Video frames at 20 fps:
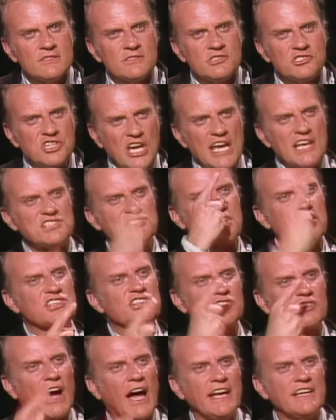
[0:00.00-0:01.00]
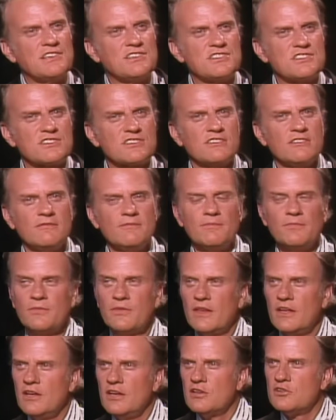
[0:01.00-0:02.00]
Jesus Christ,
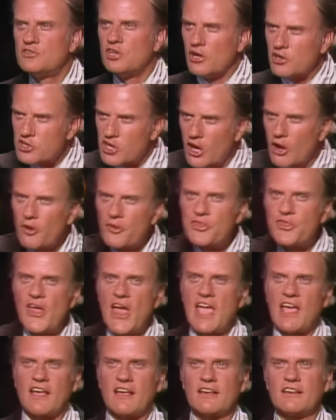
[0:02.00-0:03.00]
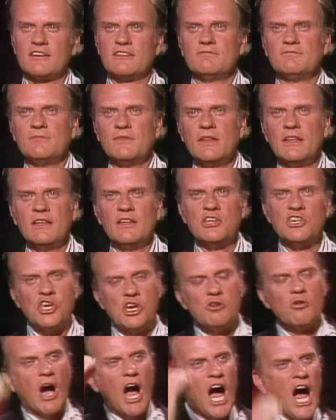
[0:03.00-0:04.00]
do you think
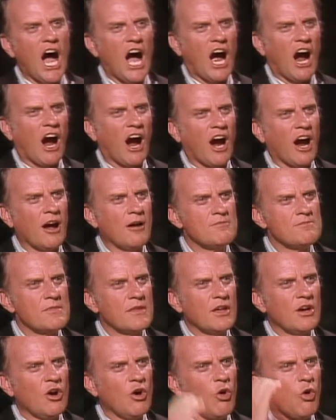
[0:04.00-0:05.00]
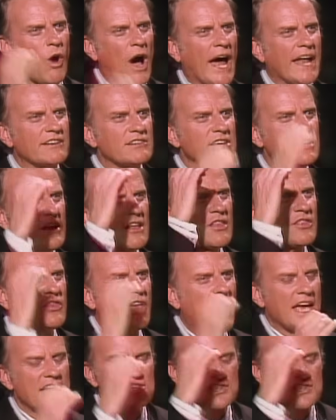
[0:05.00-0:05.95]
you are what they